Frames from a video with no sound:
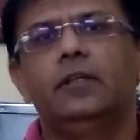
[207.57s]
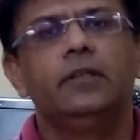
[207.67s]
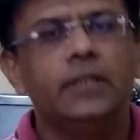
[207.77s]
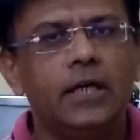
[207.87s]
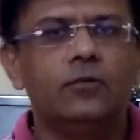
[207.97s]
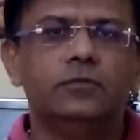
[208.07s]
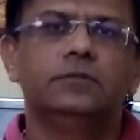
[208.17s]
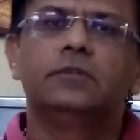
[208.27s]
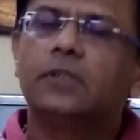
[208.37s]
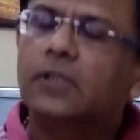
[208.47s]
Now,
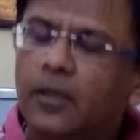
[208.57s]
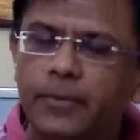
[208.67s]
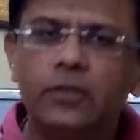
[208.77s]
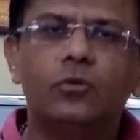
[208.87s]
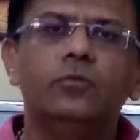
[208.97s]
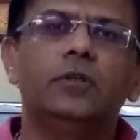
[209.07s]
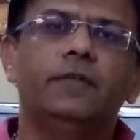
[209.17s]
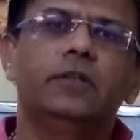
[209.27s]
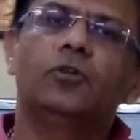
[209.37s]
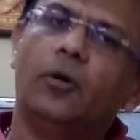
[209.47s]
coming to
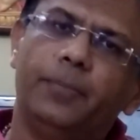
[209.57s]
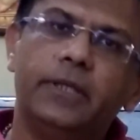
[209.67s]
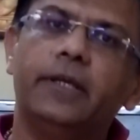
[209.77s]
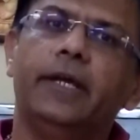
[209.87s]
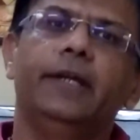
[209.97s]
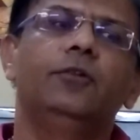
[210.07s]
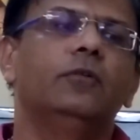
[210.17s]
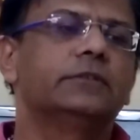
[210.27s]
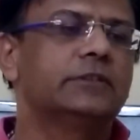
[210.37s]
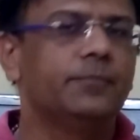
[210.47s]
our topic and to
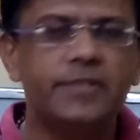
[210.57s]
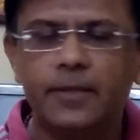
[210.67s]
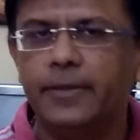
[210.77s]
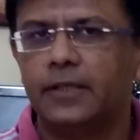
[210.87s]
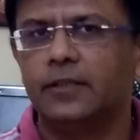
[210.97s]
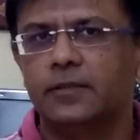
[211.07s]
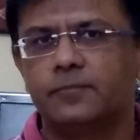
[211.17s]
our subject matter,